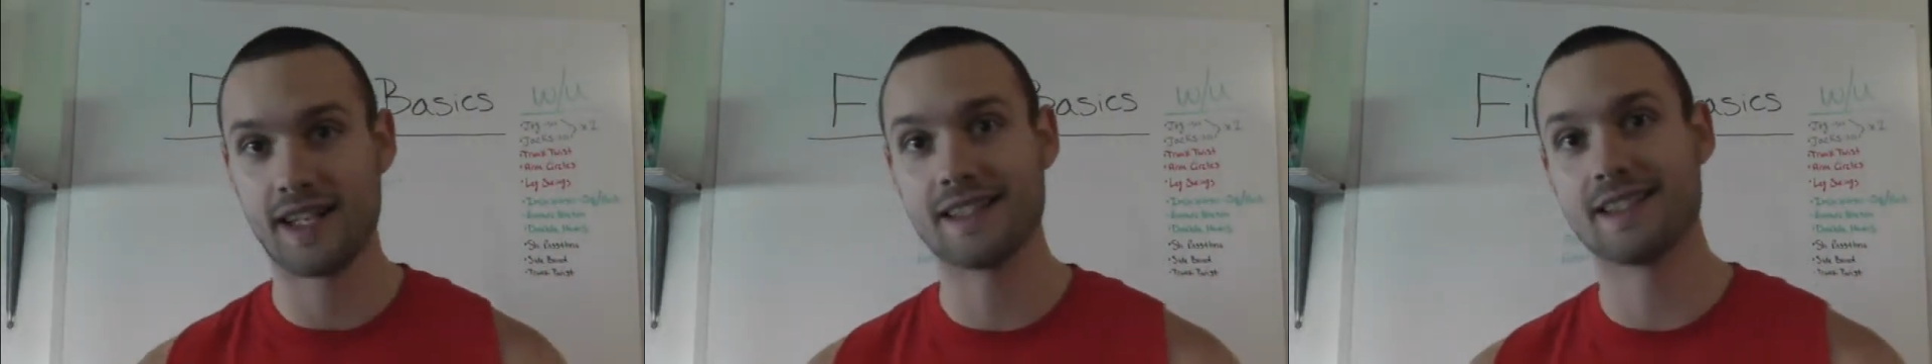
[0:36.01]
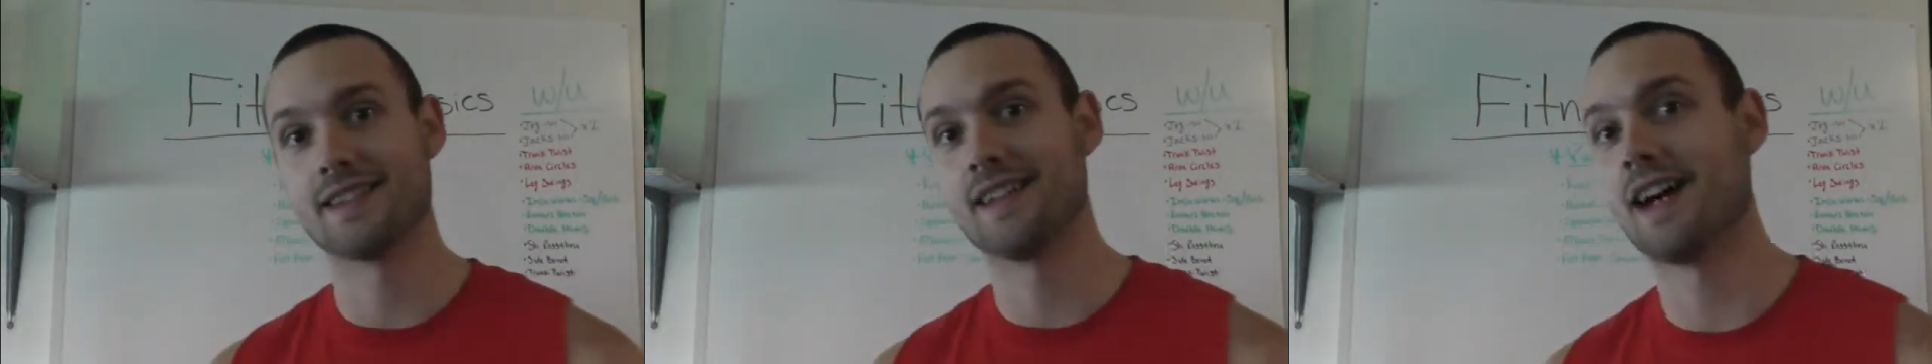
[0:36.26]
that
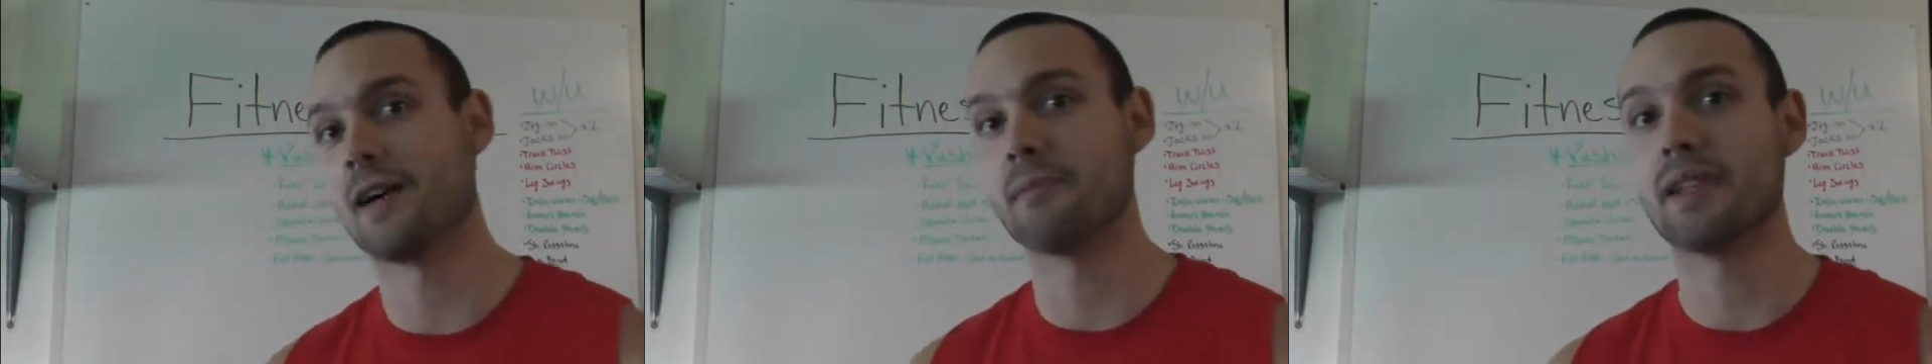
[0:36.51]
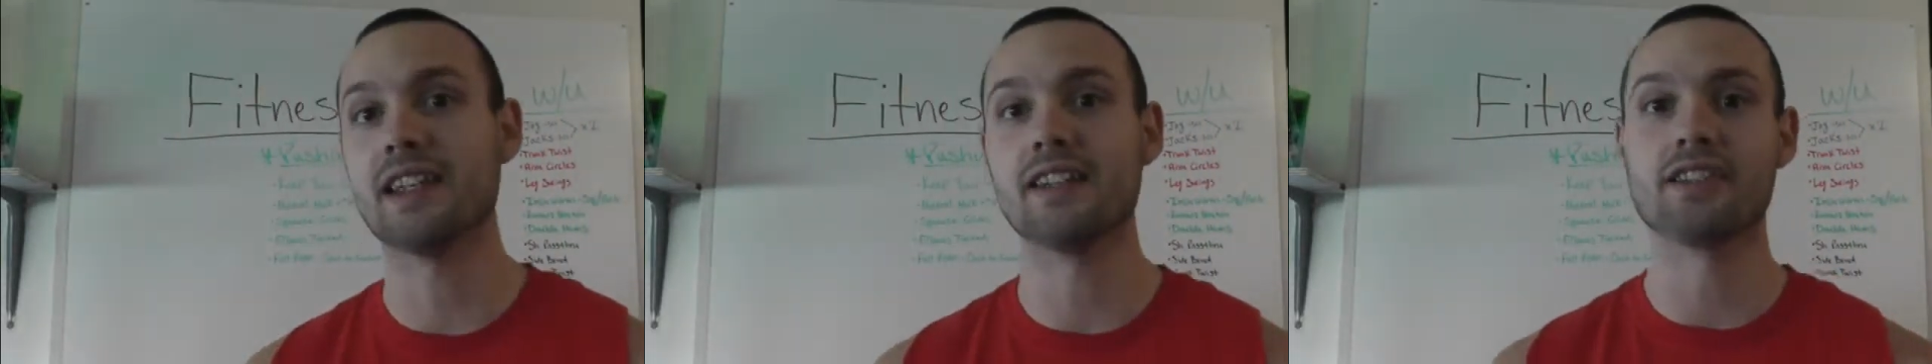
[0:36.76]
does not
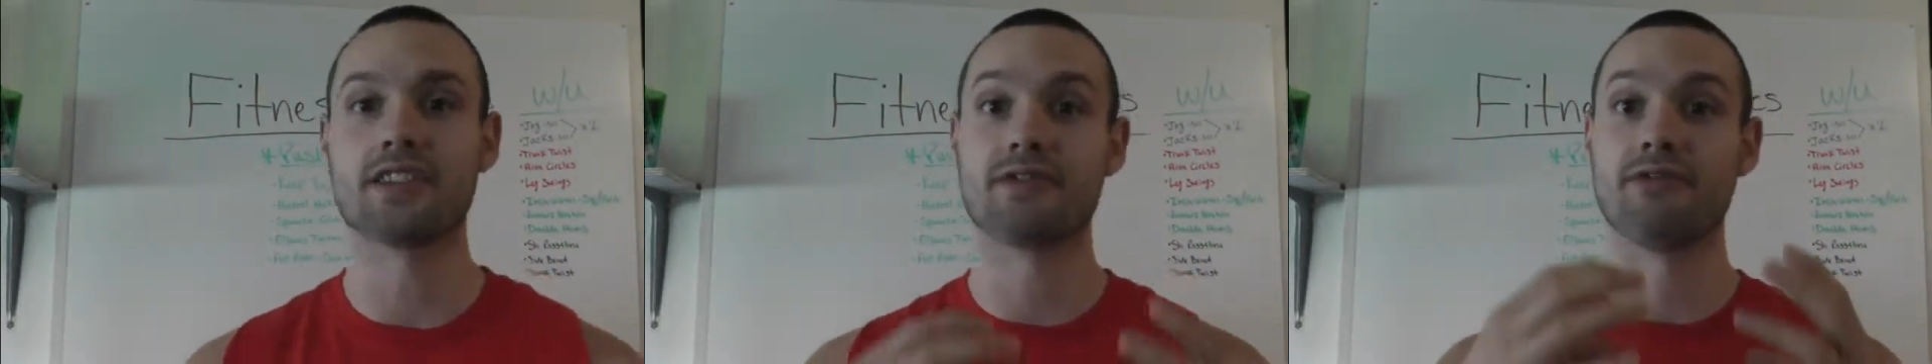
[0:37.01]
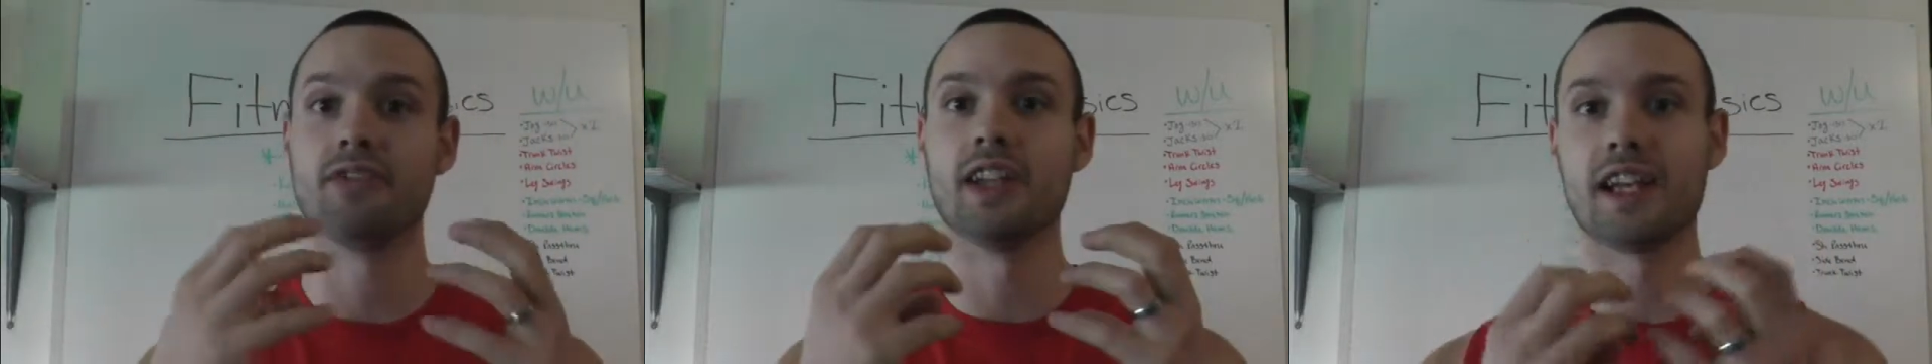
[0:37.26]
mean just
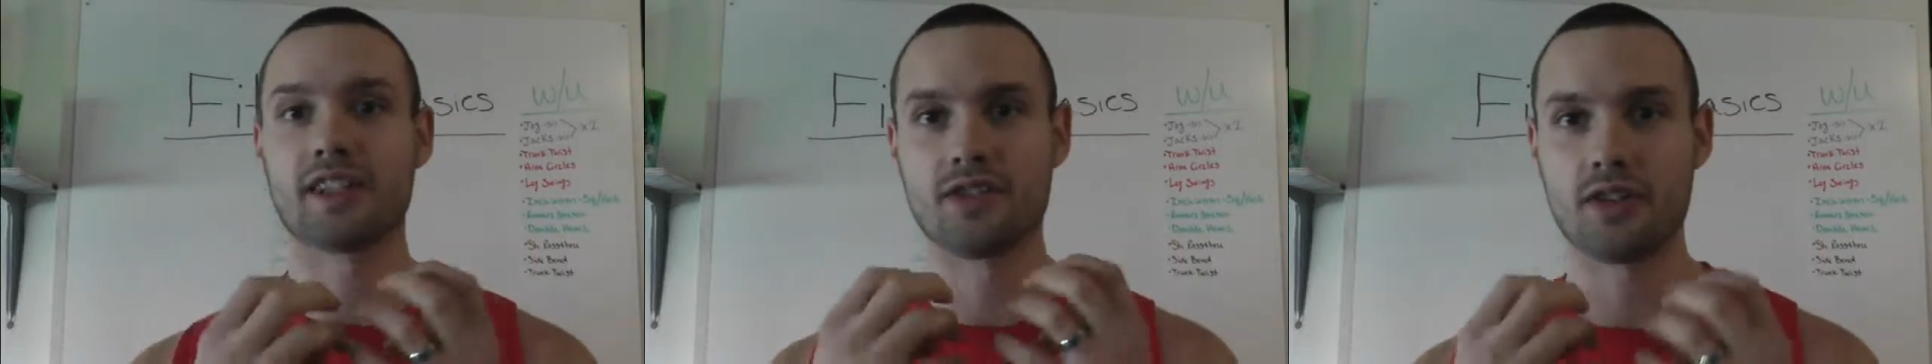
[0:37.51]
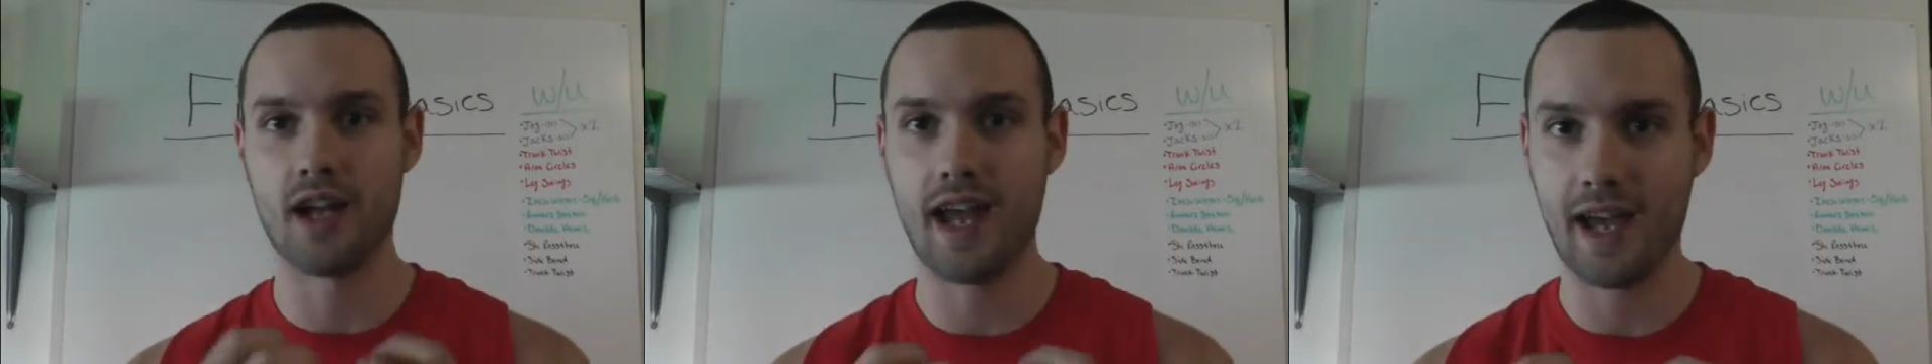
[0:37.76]

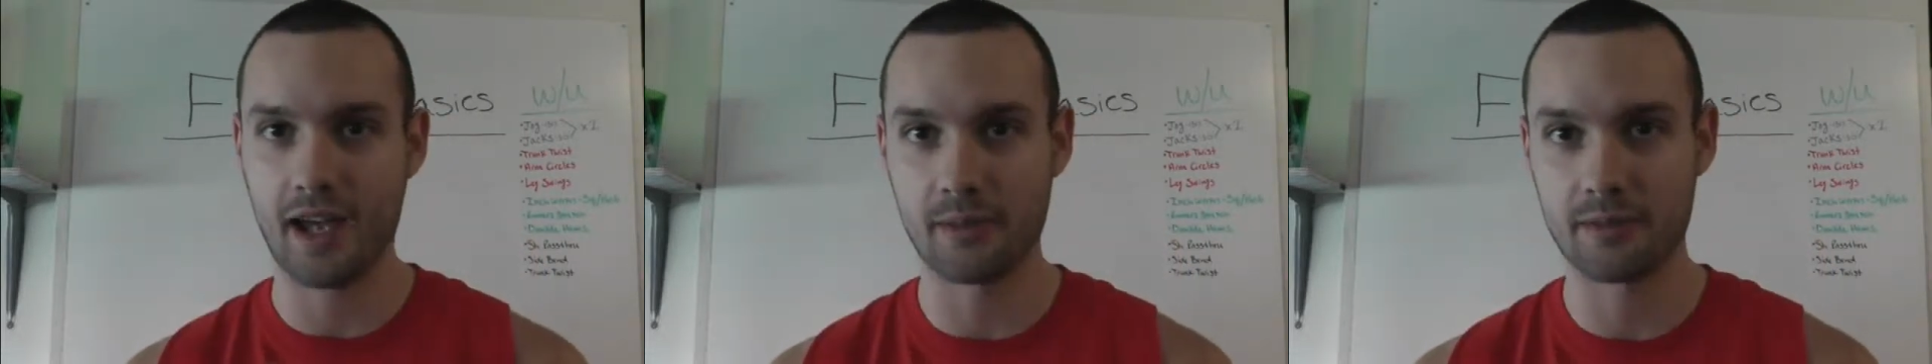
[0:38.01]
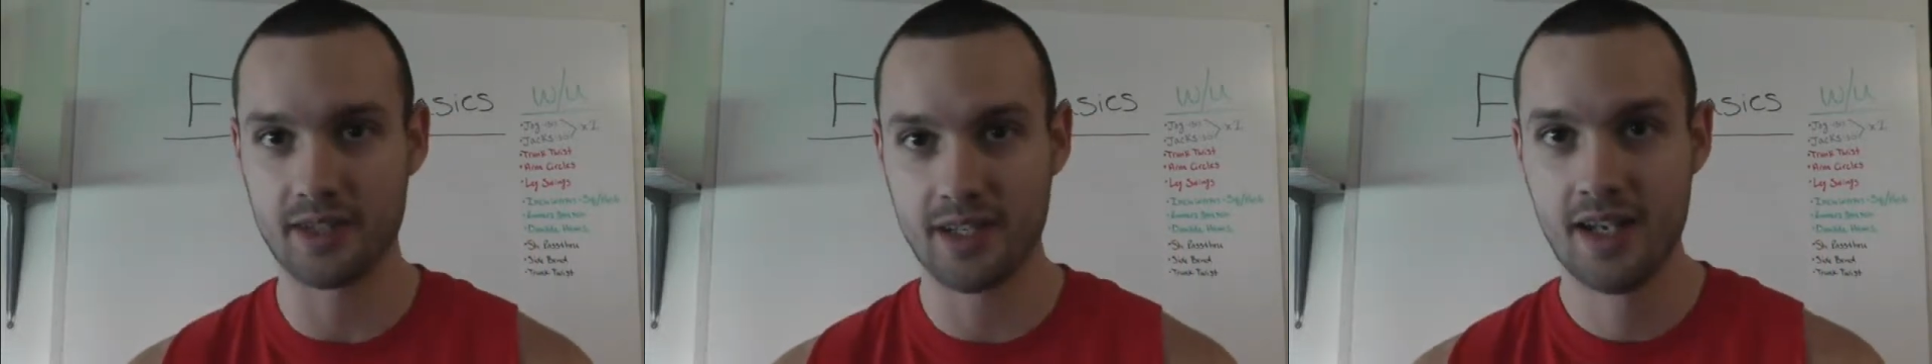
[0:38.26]
flex your
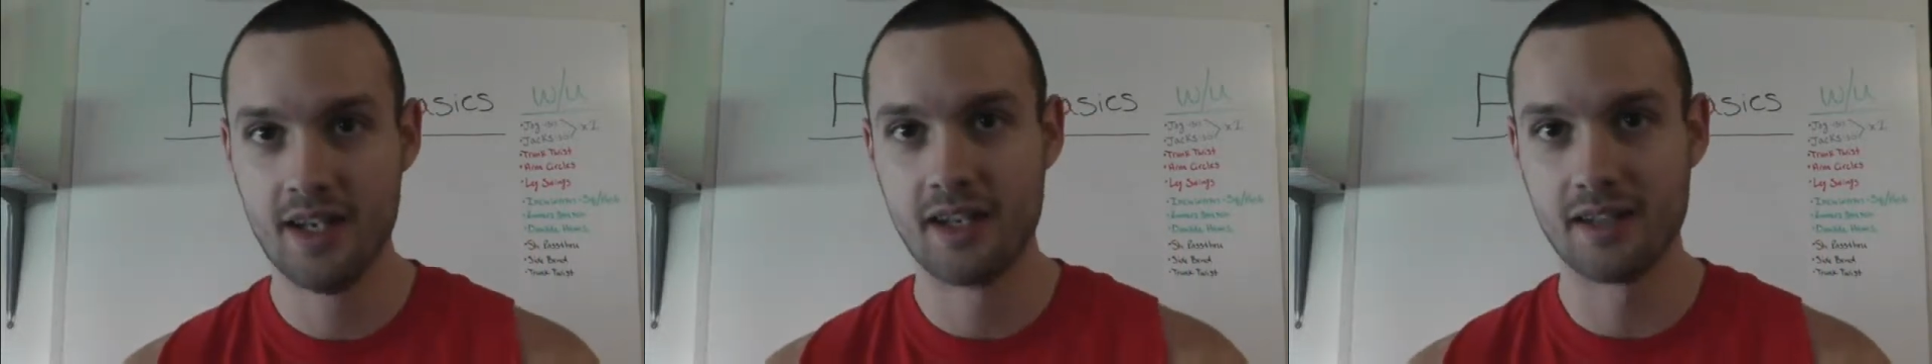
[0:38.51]
abs.